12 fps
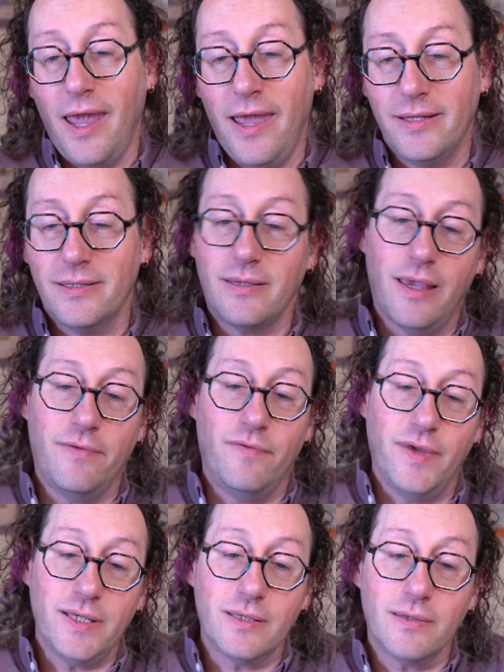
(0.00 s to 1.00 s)
and say,
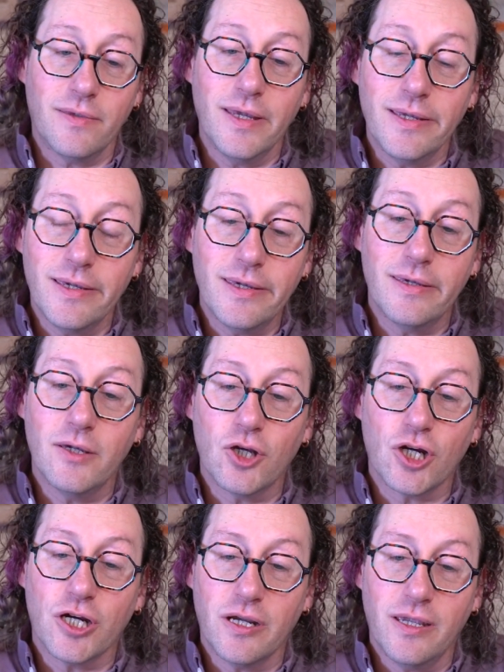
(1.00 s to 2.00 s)
this thing
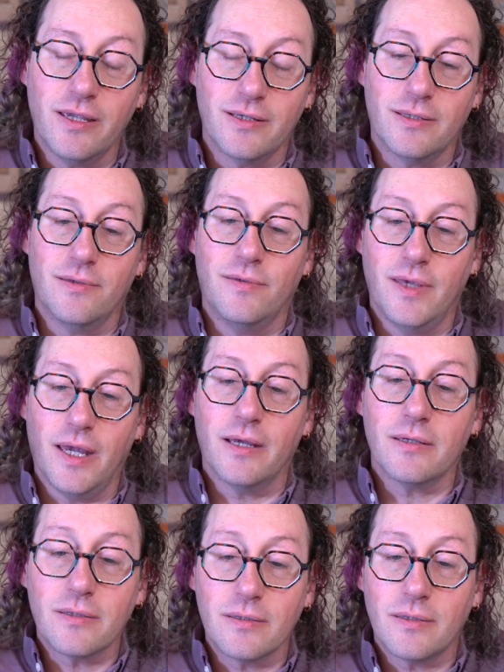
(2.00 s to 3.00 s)
here is
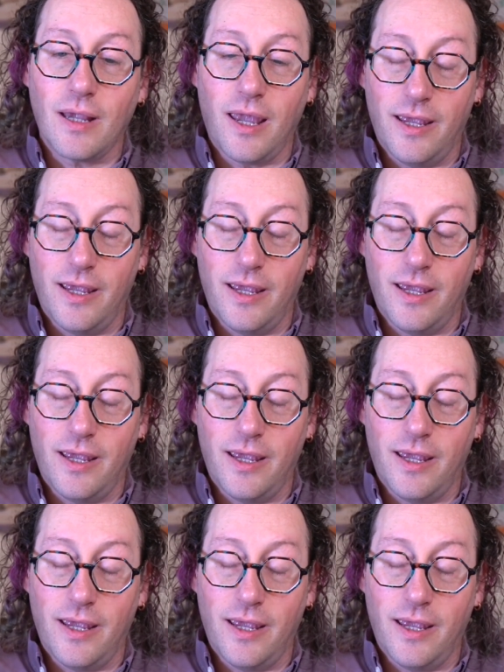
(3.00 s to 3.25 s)
this.